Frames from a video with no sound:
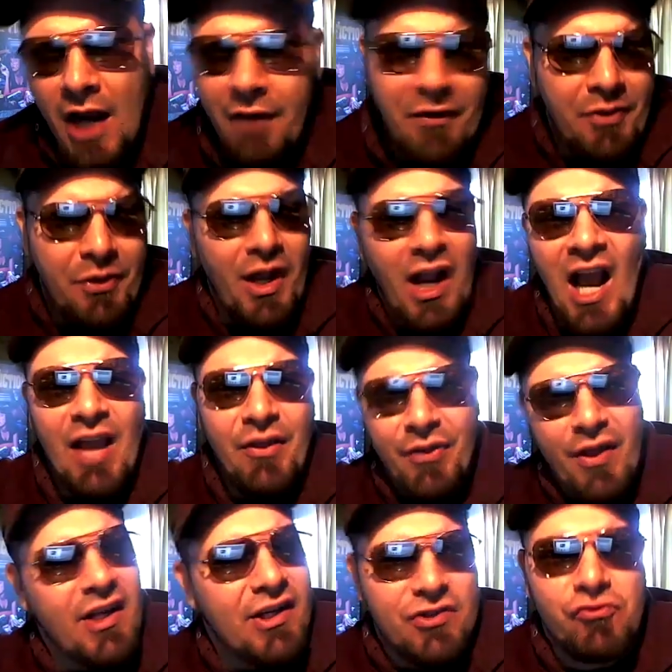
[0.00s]
everything I
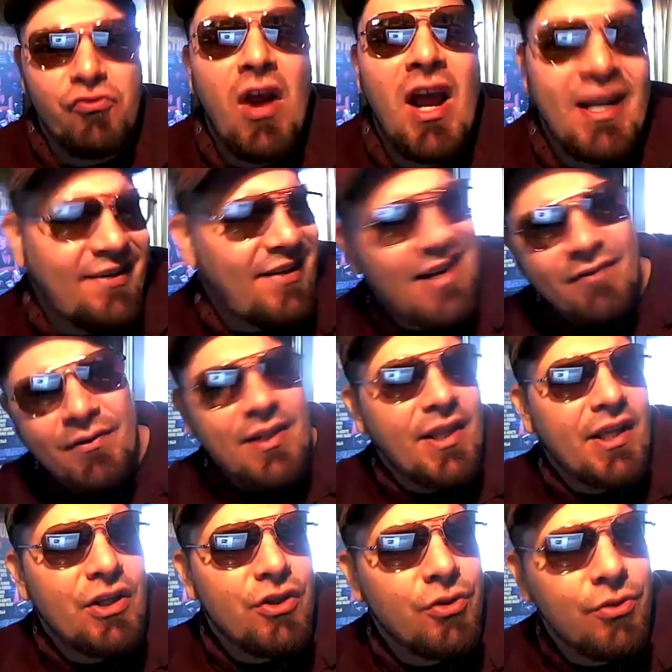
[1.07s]
think is right and
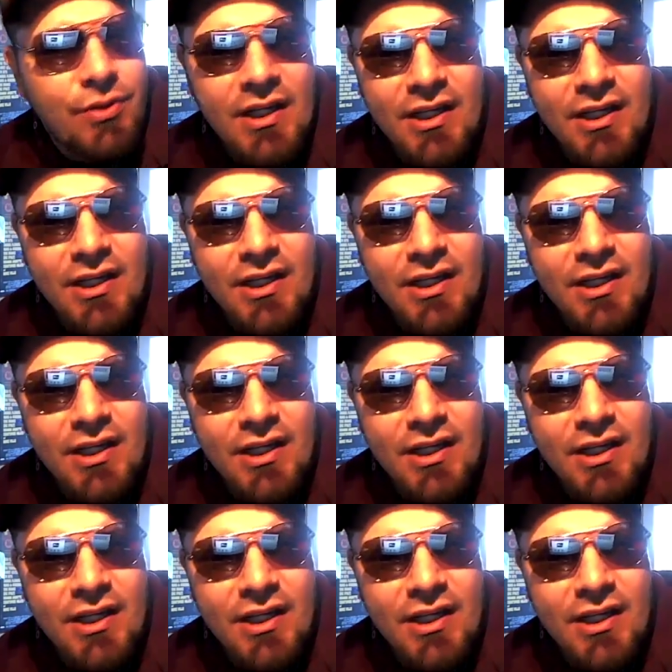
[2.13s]
everything you